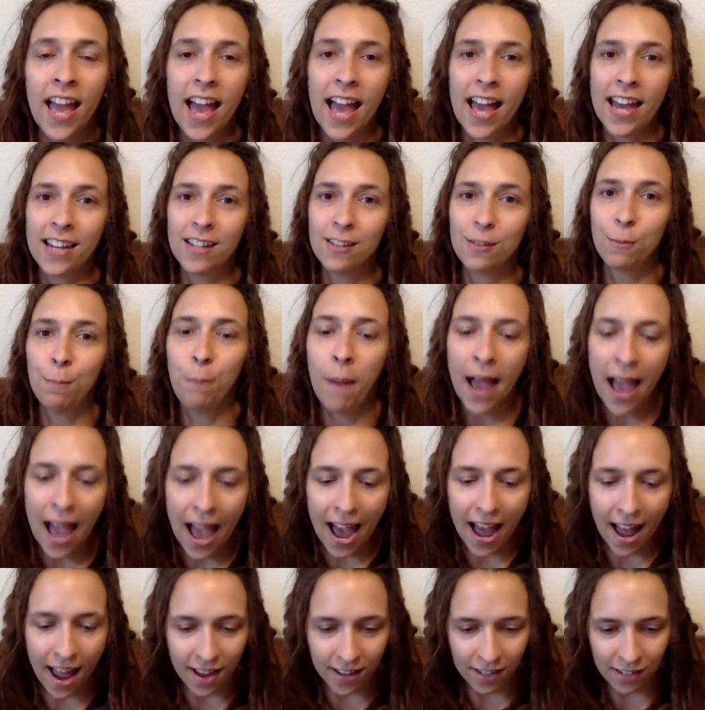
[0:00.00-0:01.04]
and it's
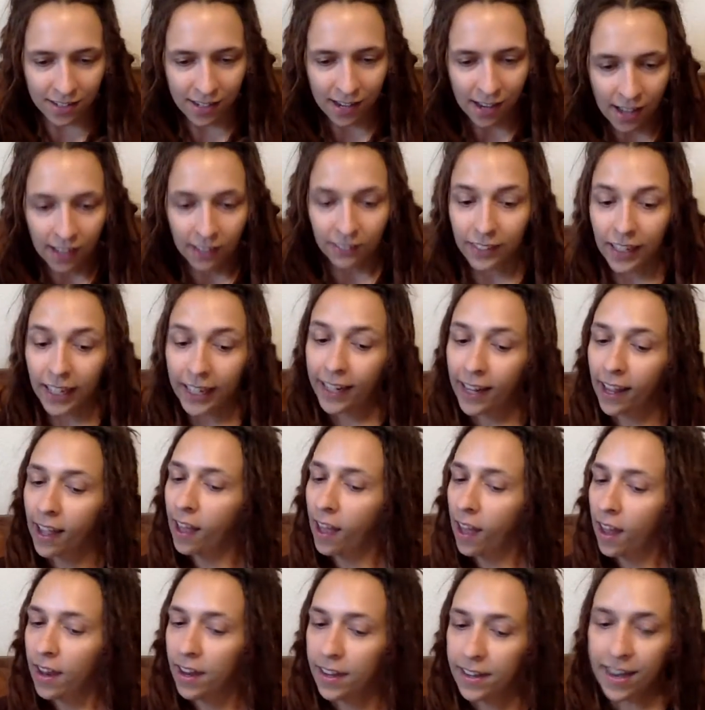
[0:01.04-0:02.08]
past, like,
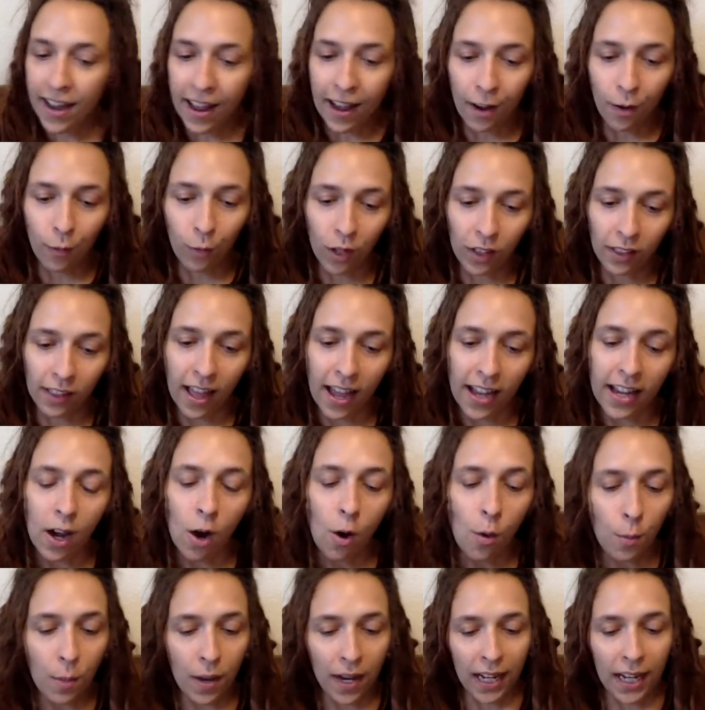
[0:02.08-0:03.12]
now we're like,
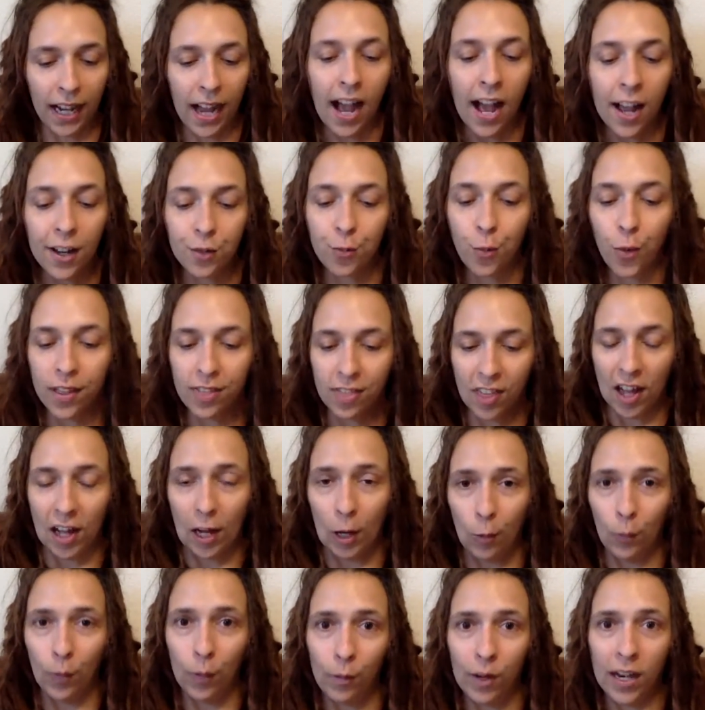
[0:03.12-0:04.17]
oh my gosh, we
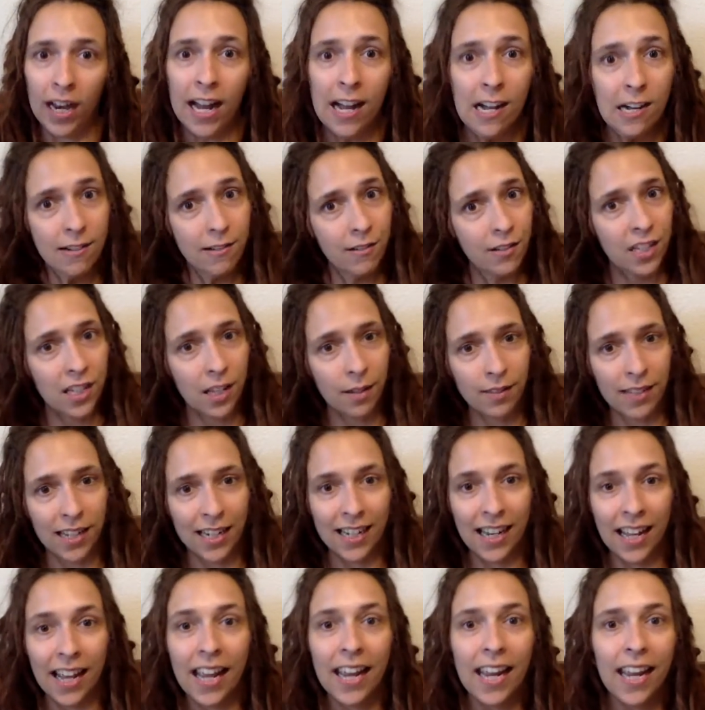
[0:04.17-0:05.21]
thought we would have something
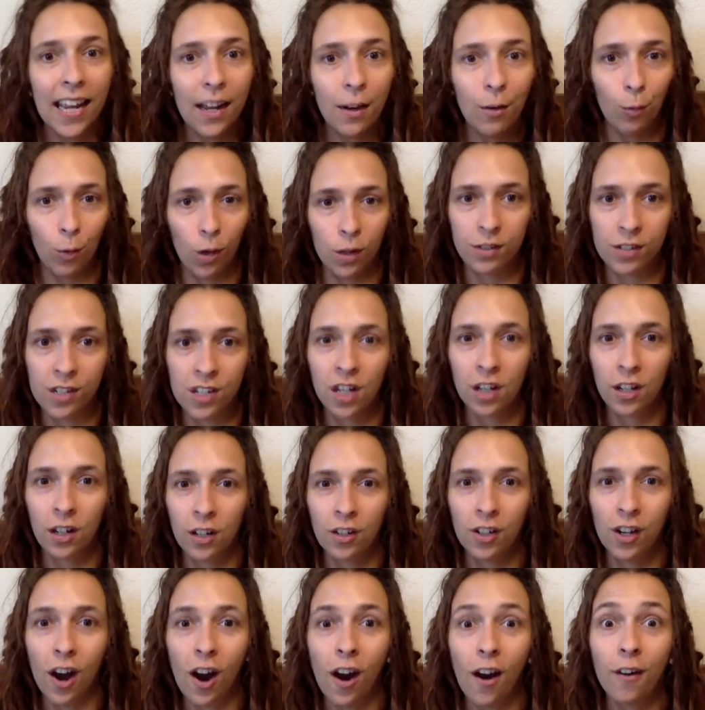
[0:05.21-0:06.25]
to eat, we're
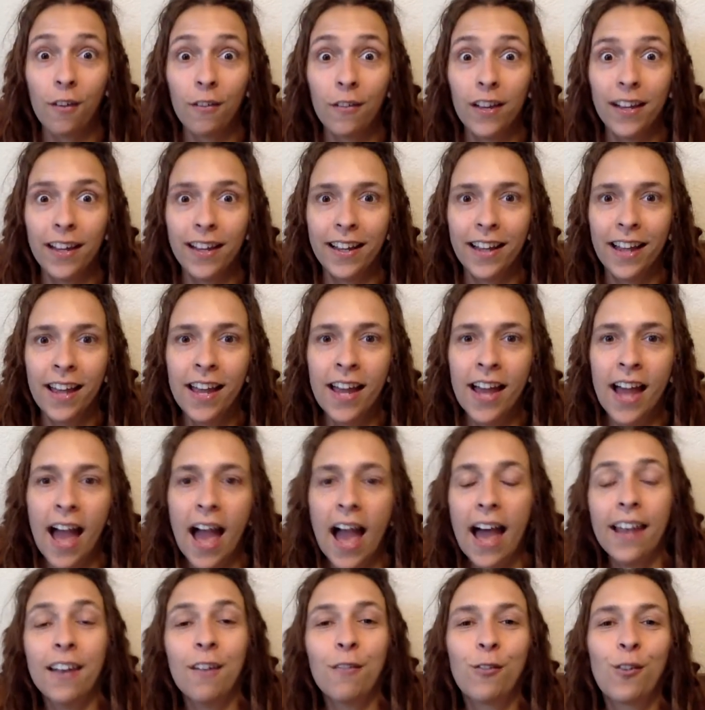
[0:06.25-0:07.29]
starving,
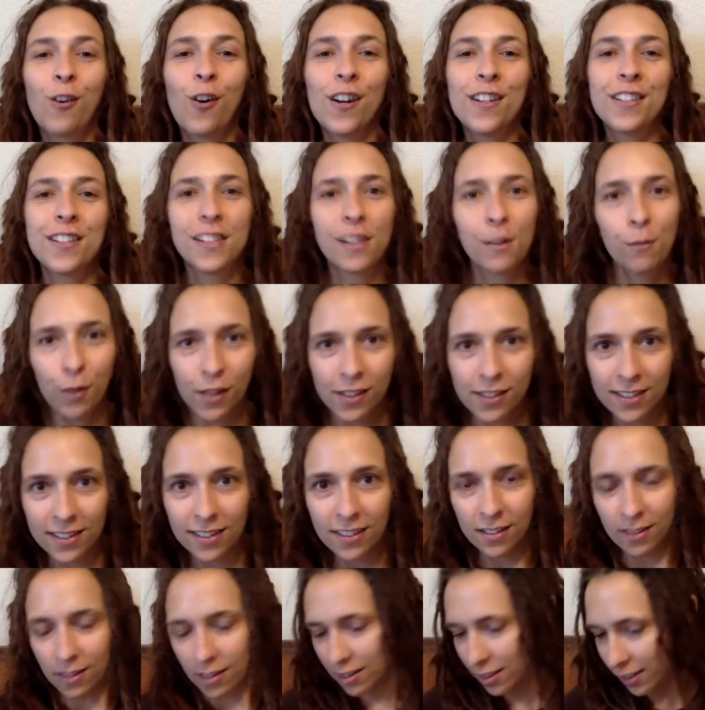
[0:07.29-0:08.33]
and of course he wants
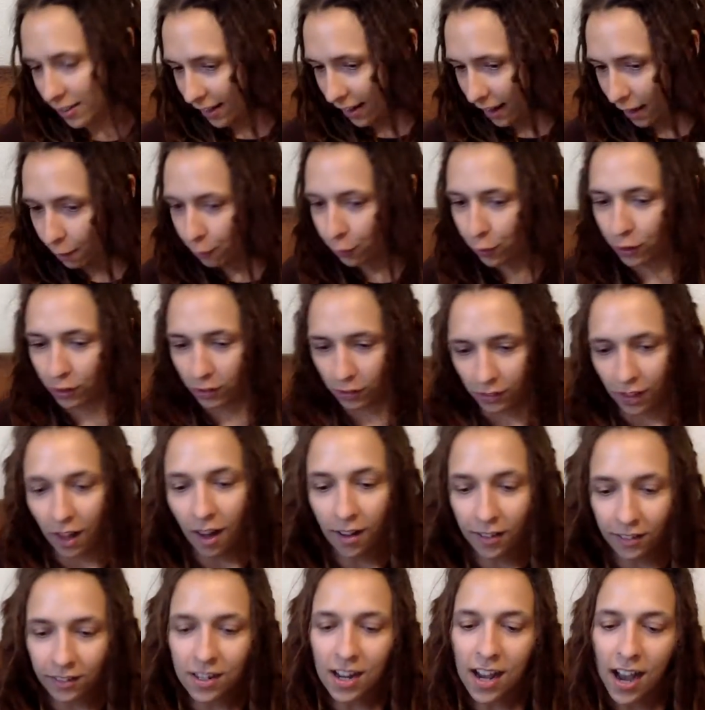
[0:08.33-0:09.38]
us to stay for a
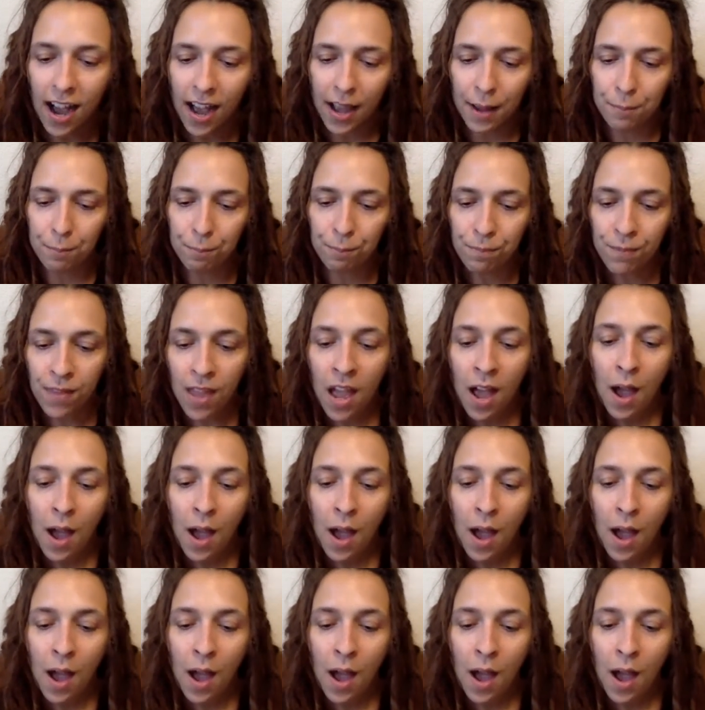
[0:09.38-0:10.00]
long time,